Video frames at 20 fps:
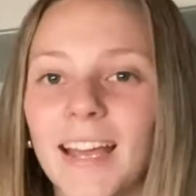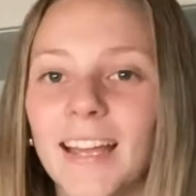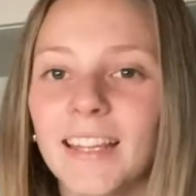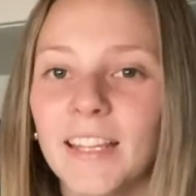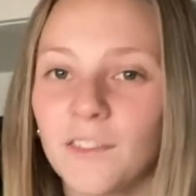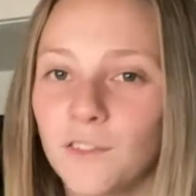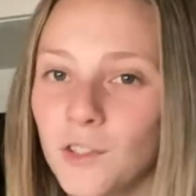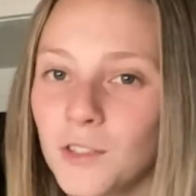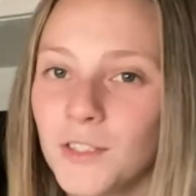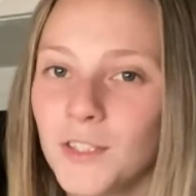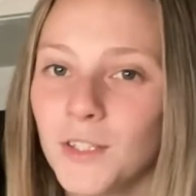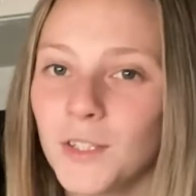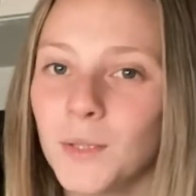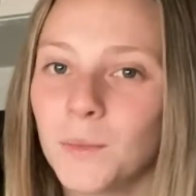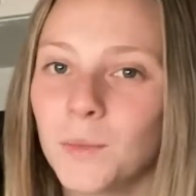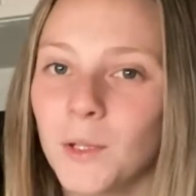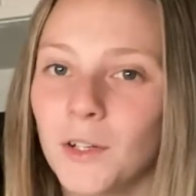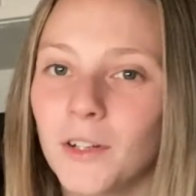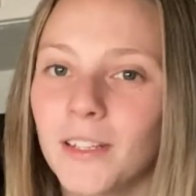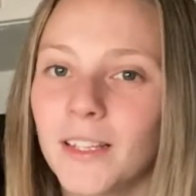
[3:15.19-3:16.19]
And they've also got a
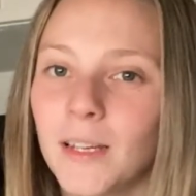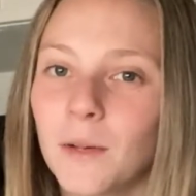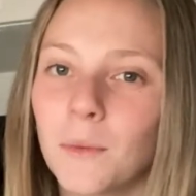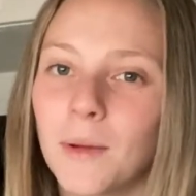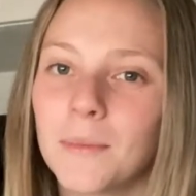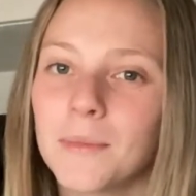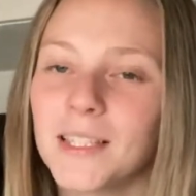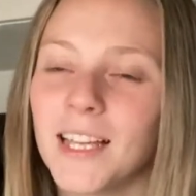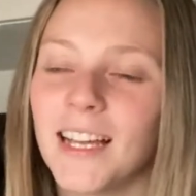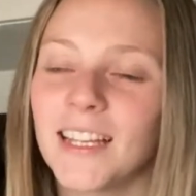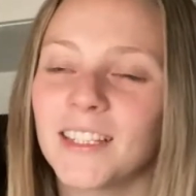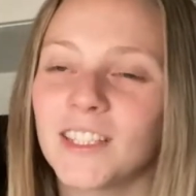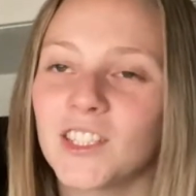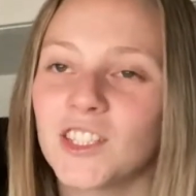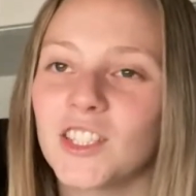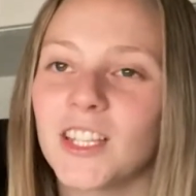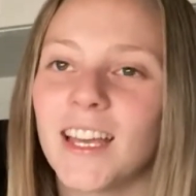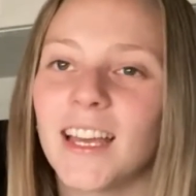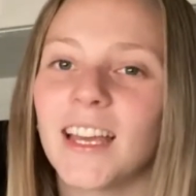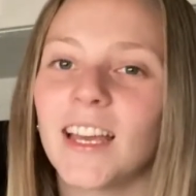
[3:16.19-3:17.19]
blog on their website that
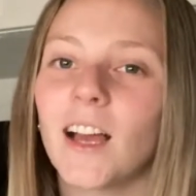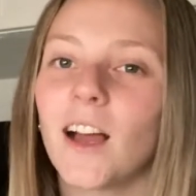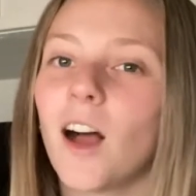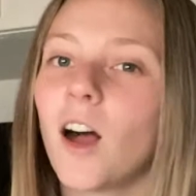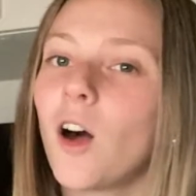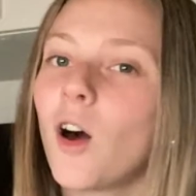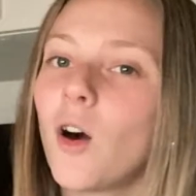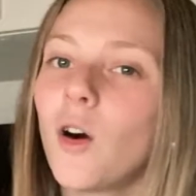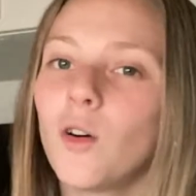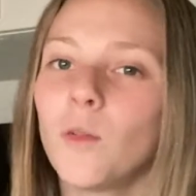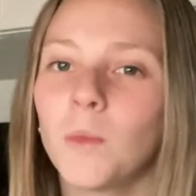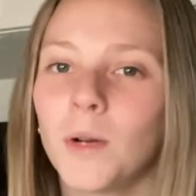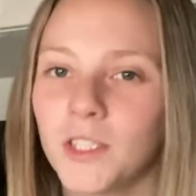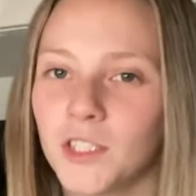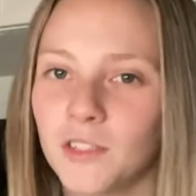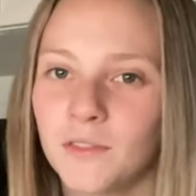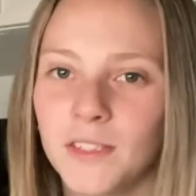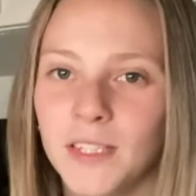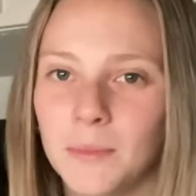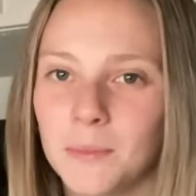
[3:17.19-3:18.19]
share a whole
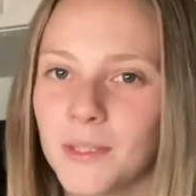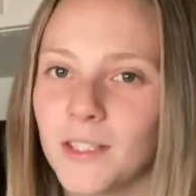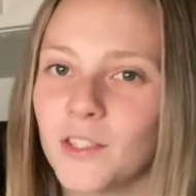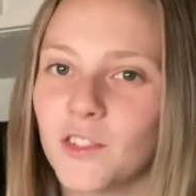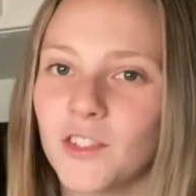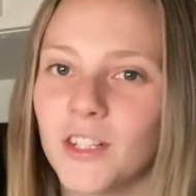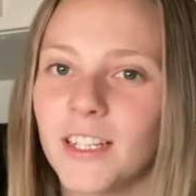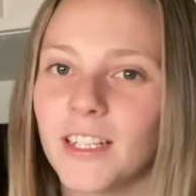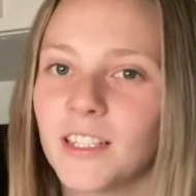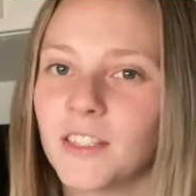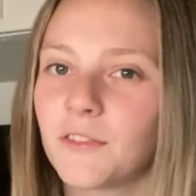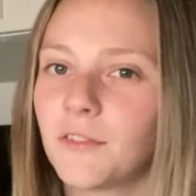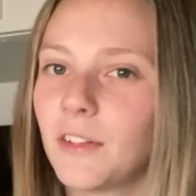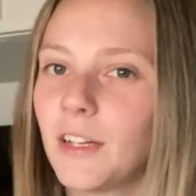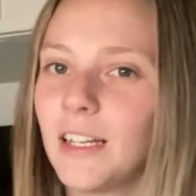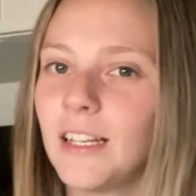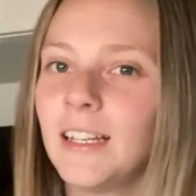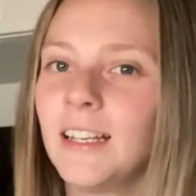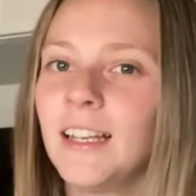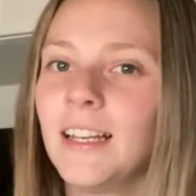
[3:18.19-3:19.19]
bunch of tips and tricks
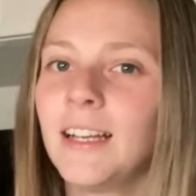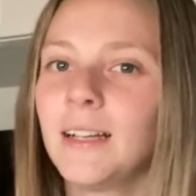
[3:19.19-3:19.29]
for